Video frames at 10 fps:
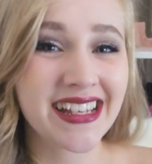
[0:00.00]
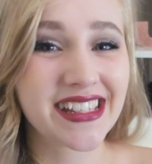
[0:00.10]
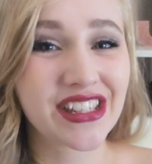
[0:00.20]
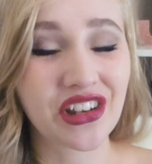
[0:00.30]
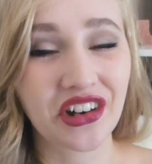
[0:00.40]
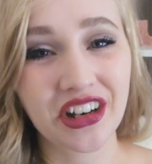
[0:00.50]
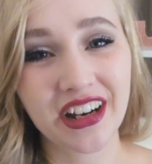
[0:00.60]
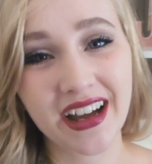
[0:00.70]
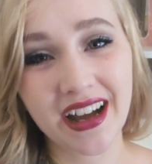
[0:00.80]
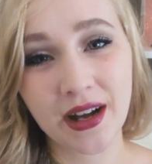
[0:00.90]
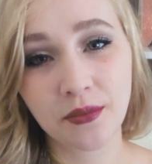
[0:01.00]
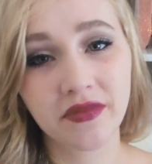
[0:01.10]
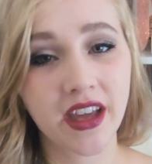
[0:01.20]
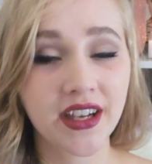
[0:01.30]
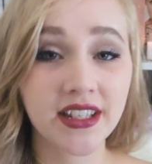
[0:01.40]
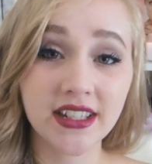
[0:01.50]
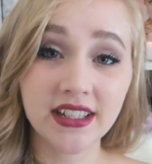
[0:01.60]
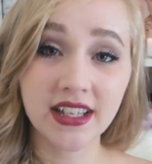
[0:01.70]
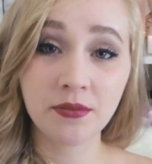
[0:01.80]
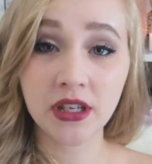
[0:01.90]
So that
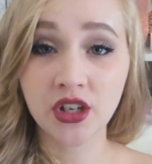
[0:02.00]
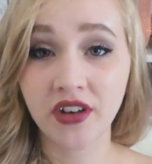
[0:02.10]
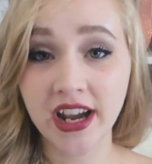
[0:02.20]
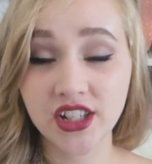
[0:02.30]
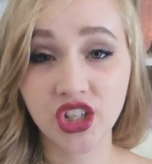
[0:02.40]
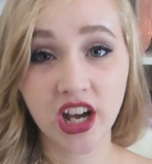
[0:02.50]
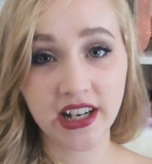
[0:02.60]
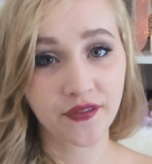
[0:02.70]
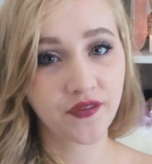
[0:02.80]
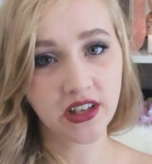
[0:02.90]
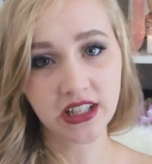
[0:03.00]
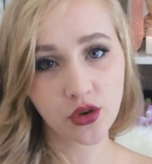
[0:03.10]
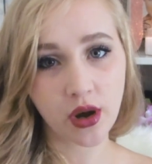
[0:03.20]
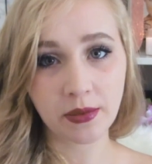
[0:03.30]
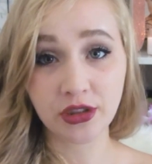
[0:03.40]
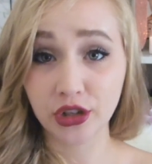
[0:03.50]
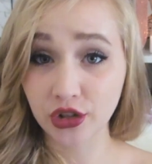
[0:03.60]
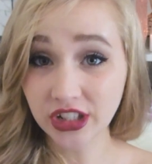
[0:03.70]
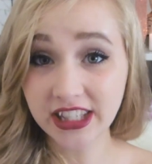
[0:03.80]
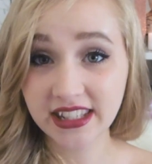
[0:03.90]
can be great to kind of fill you up on the
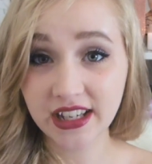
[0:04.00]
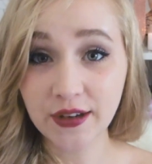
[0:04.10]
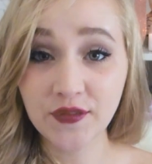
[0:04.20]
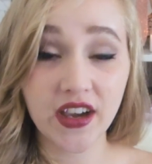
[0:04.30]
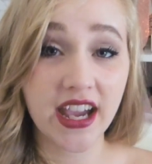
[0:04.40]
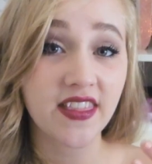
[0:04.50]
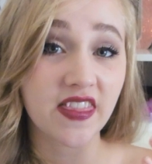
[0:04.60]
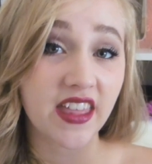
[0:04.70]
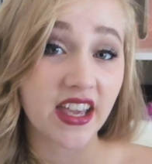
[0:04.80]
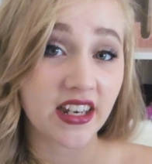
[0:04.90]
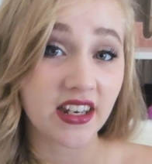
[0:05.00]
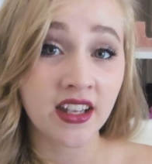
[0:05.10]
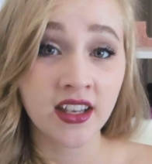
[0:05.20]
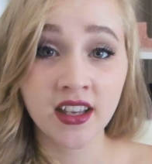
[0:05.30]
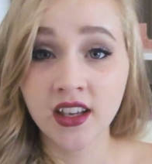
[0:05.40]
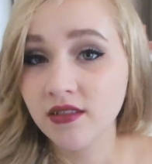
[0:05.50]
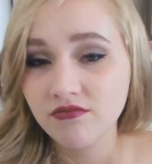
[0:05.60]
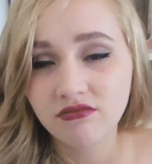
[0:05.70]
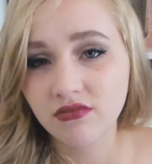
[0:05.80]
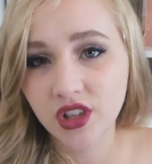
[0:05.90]
good stuff, and then
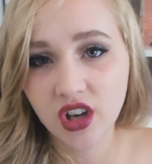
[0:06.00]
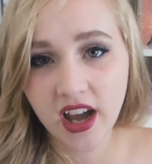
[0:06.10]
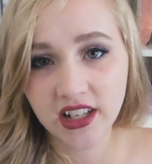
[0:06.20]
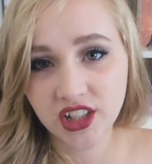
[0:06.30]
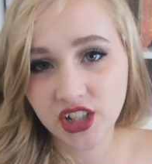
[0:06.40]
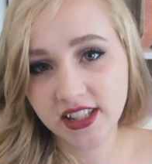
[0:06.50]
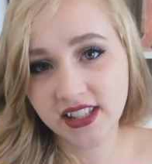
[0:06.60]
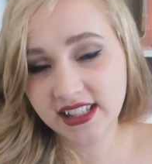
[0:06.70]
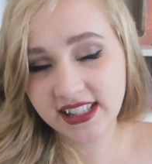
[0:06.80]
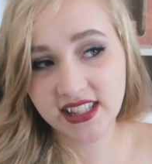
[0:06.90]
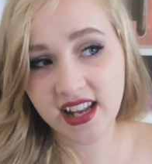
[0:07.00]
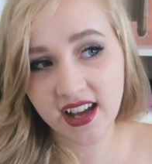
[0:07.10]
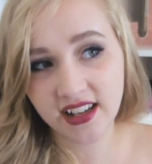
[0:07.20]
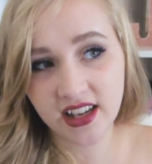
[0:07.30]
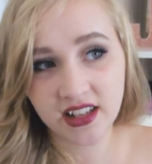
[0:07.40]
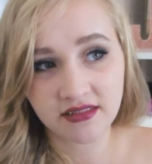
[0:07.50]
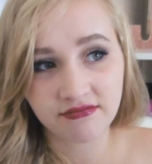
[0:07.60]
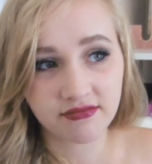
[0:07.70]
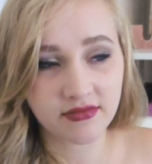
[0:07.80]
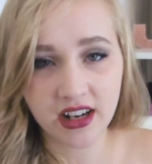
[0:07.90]
you kind of just snack
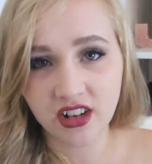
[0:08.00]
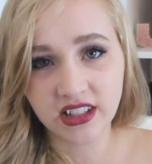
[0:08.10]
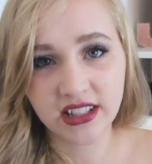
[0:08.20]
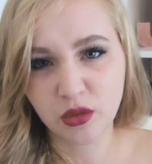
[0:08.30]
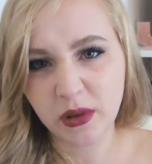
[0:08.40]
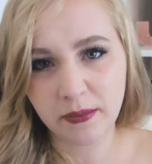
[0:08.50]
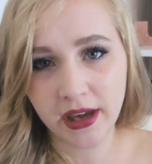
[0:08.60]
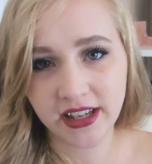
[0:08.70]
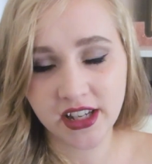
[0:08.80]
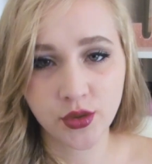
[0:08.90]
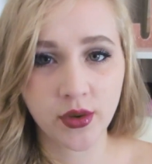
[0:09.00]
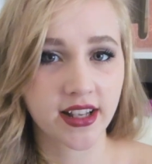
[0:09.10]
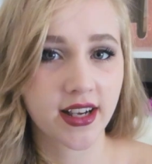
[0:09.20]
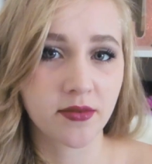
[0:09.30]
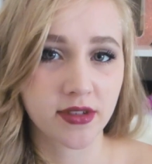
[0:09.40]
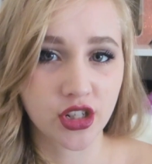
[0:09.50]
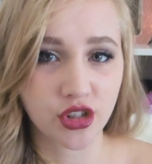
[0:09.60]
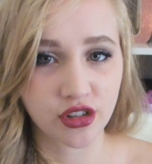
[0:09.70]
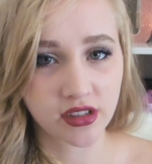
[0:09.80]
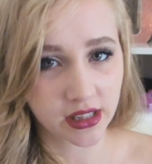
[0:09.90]
and are a little bit peckish when it comes
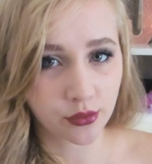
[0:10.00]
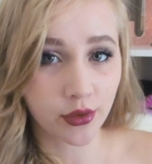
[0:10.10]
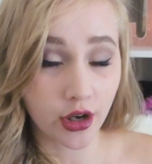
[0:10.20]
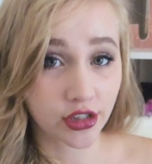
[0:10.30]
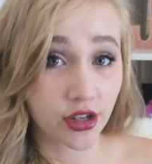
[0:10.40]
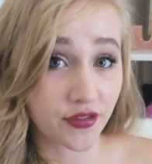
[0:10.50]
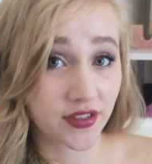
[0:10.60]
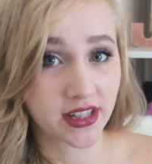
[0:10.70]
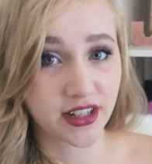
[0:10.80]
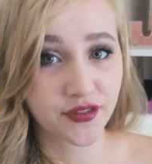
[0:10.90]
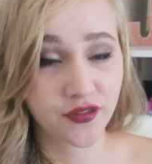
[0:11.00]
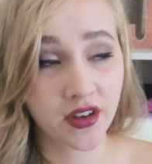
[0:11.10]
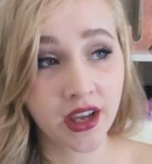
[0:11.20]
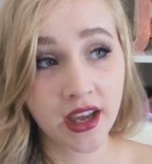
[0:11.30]
to the worse off stuff.